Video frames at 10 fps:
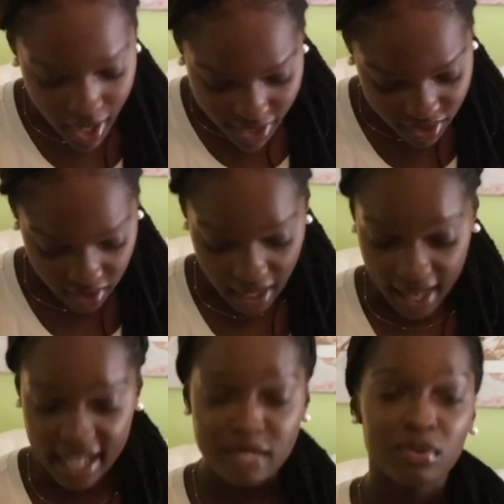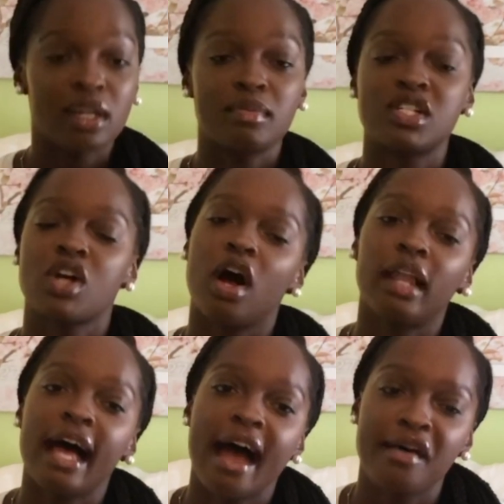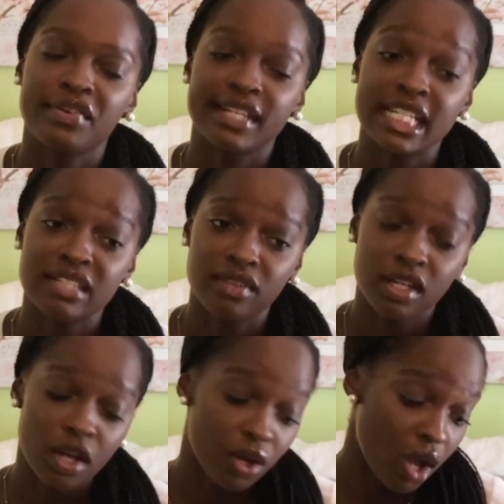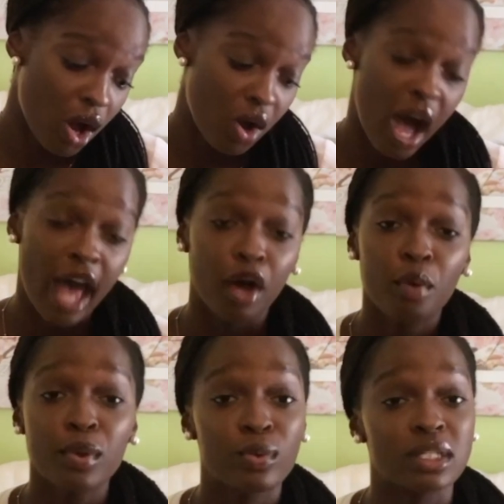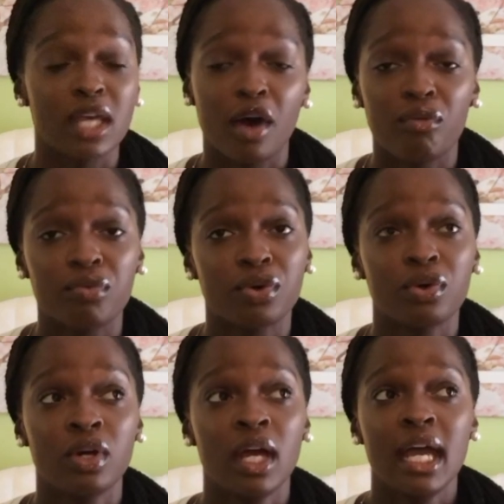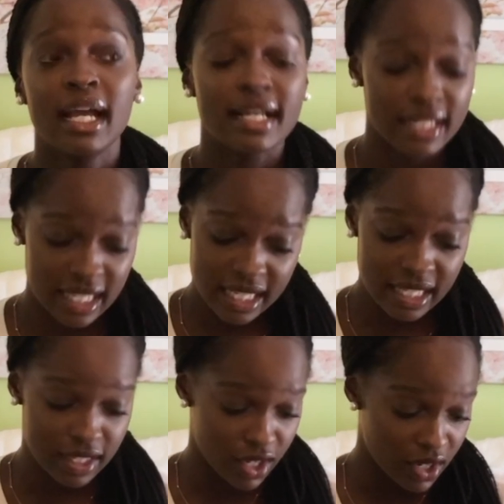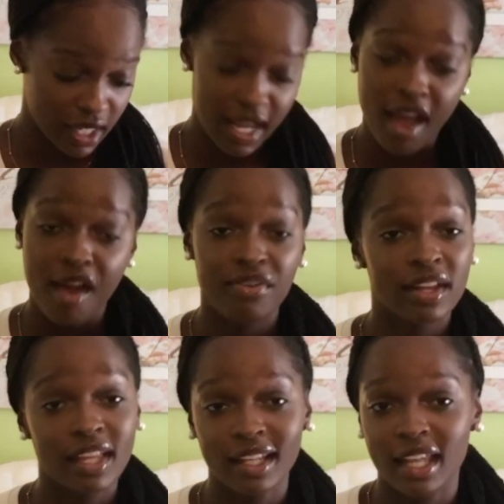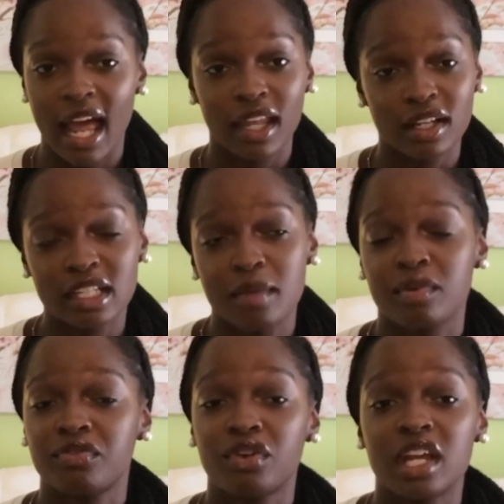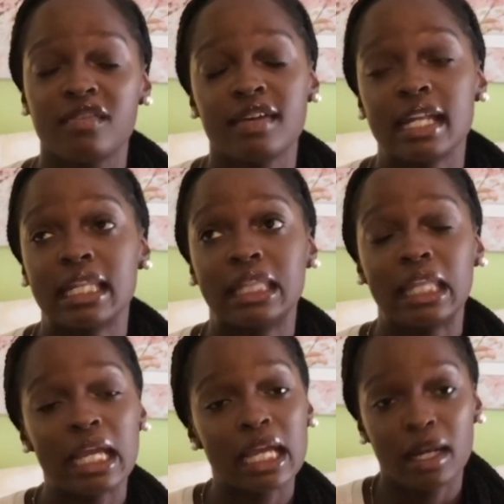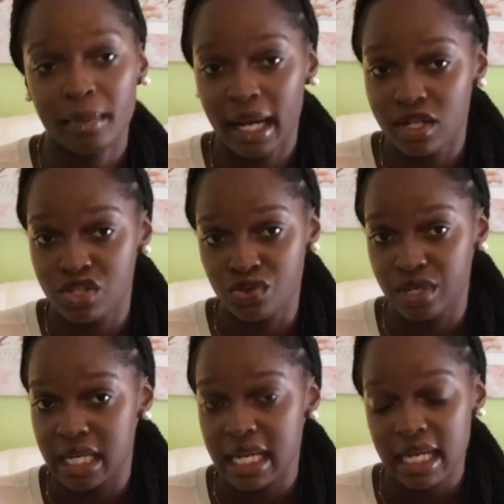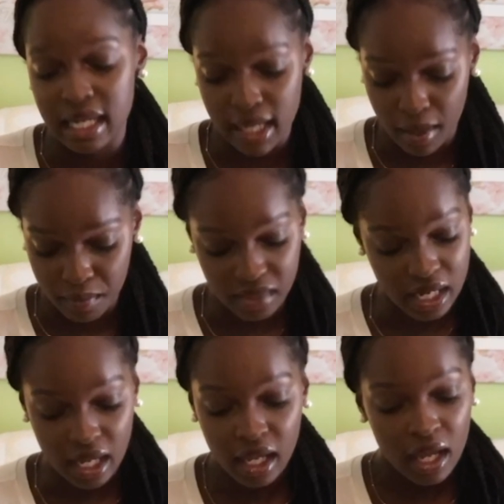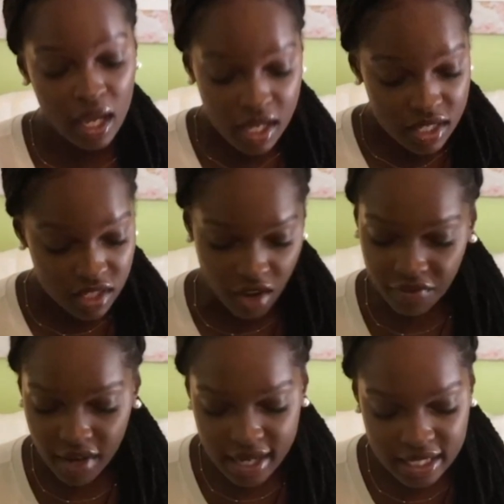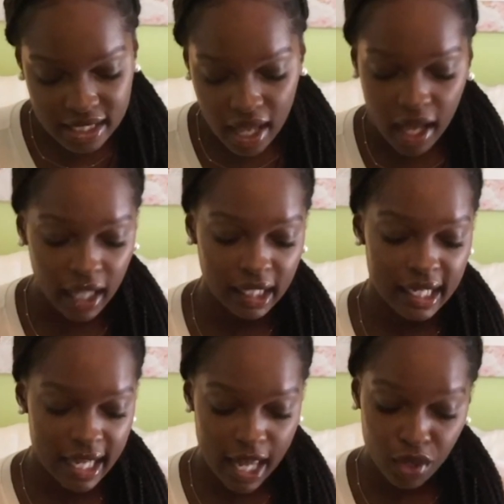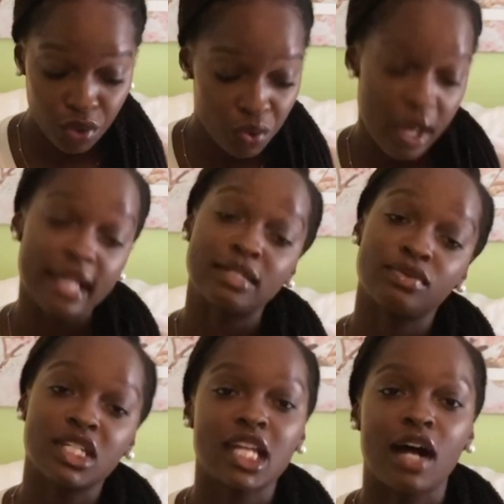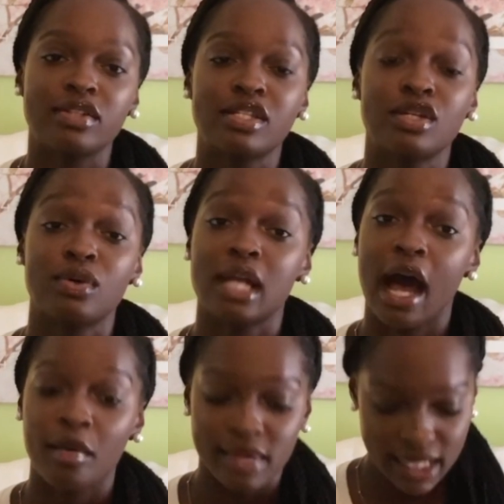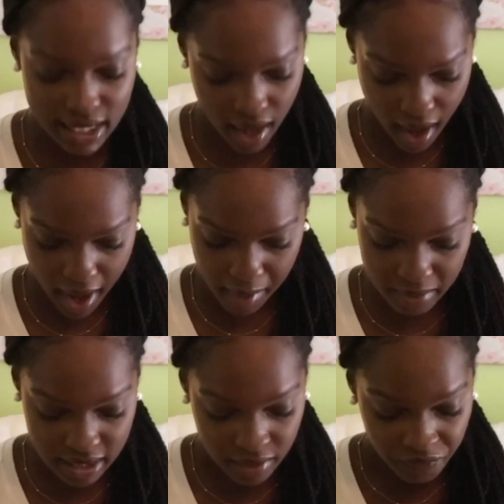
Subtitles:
So yeah, that's pretty much all I have for this video, y'all. I hope it was helpful, because this is literally everything that I looked at before even thinking about joining any company. So first, look at who has reached out to you and how many times.